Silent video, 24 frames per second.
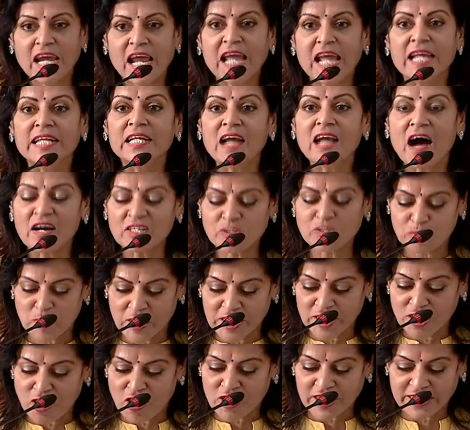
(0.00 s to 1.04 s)
and last
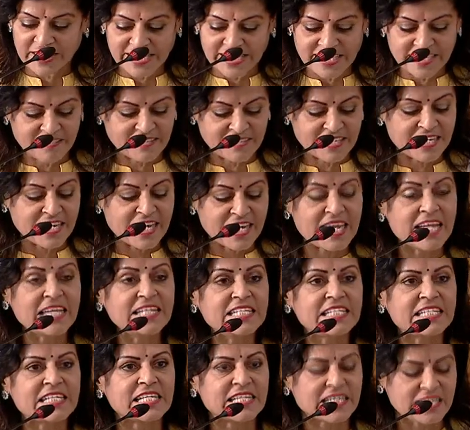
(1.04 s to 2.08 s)
but not least in
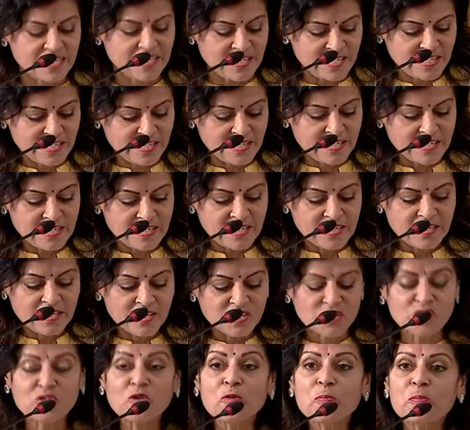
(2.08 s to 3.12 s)
Hindi,
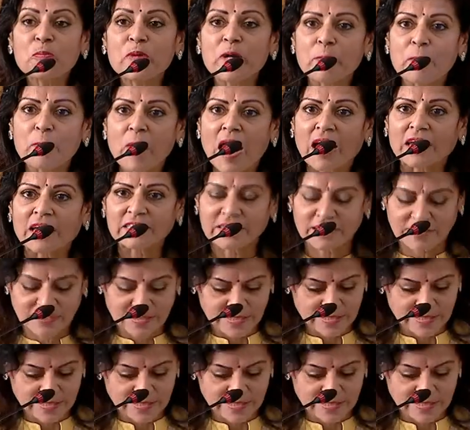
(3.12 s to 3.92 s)
Suprabhat.